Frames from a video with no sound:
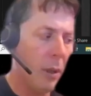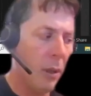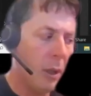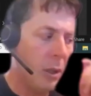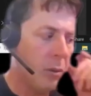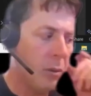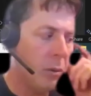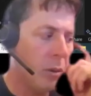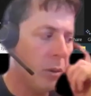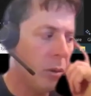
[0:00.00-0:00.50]

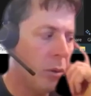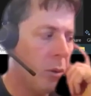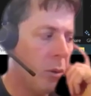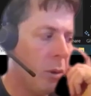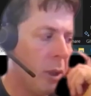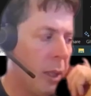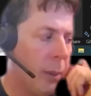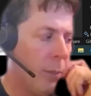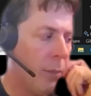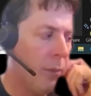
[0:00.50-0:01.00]
Need to install
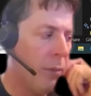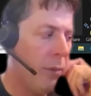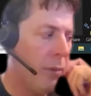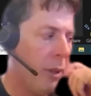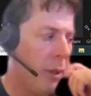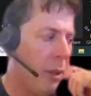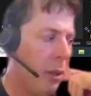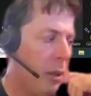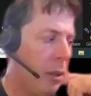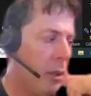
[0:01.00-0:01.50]
a couple of
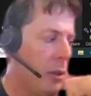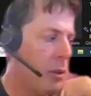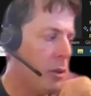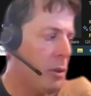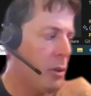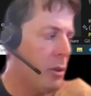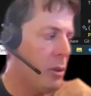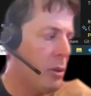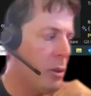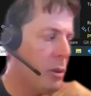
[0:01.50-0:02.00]

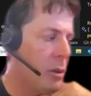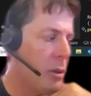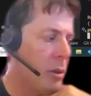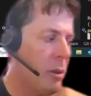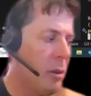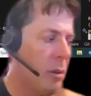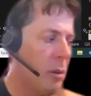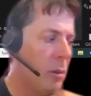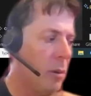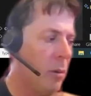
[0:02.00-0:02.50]
things.
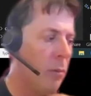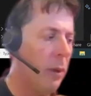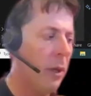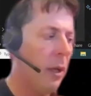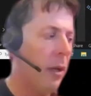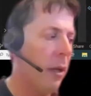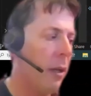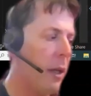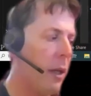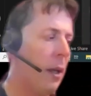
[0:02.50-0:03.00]
We'll
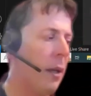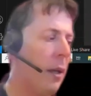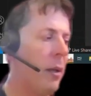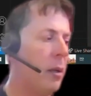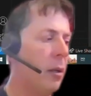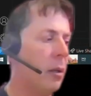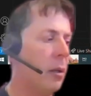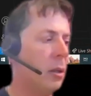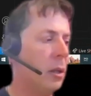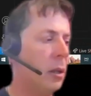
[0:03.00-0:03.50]
run it
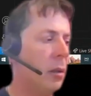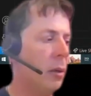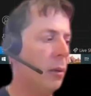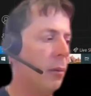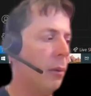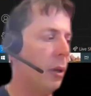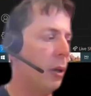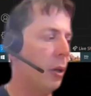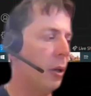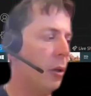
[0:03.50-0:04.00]
again, see how
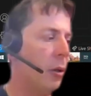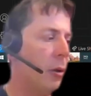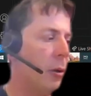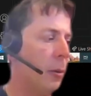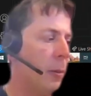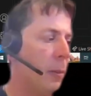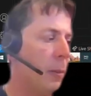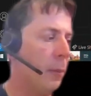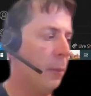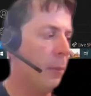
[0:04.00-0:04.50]
we
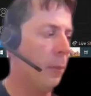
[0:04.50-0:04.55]
go.